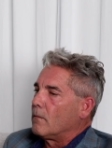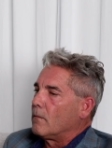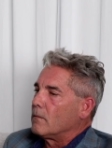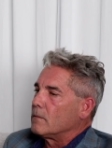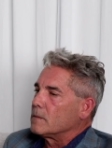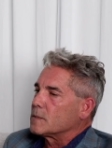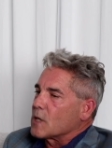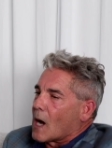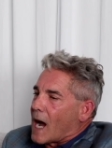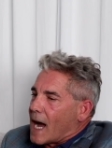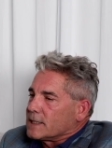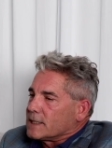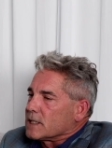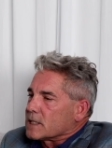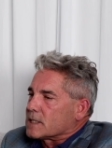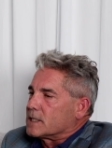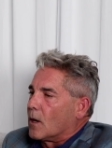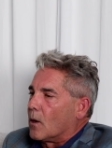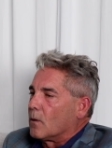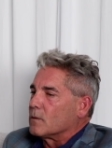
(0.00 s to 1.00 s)
So I
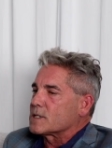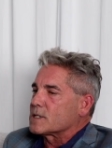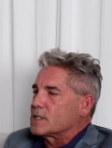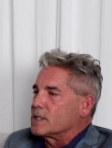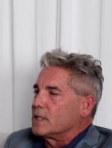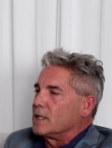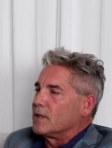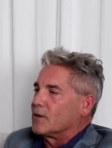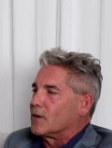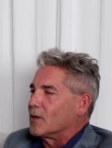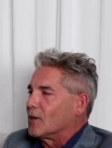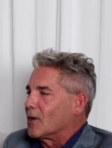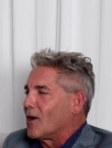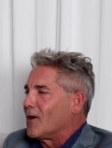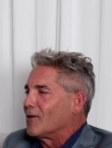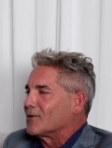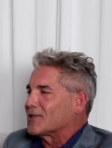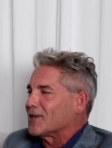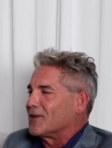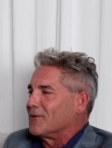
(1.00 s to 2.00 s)
just don't see the
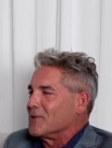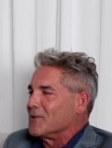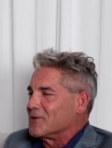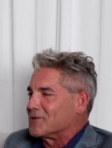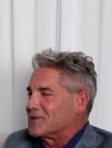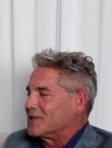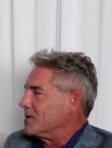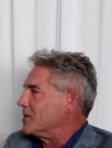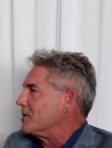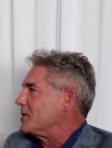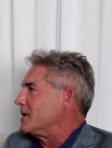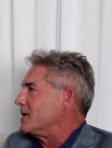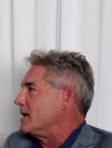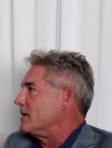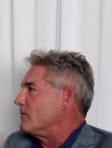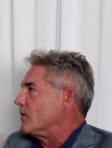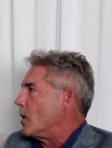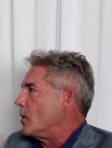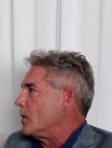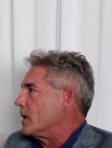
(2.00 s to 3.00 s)
long-term utility
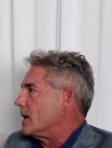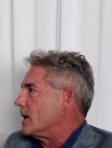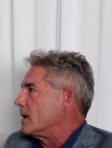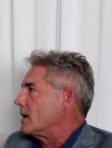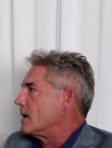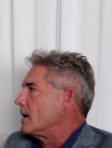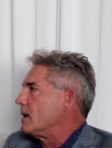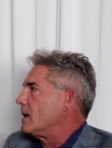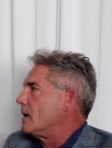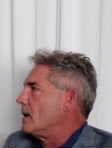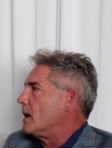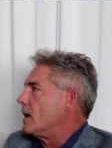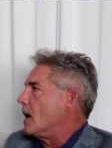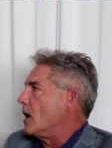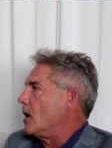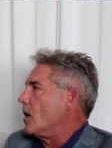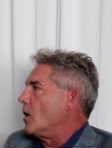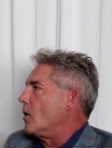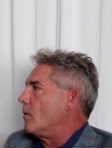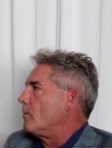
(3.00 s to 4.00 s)
of owning a
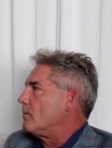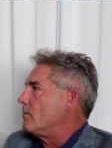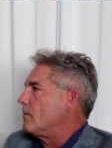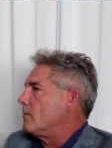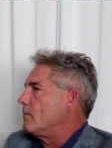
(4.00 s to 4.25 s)
home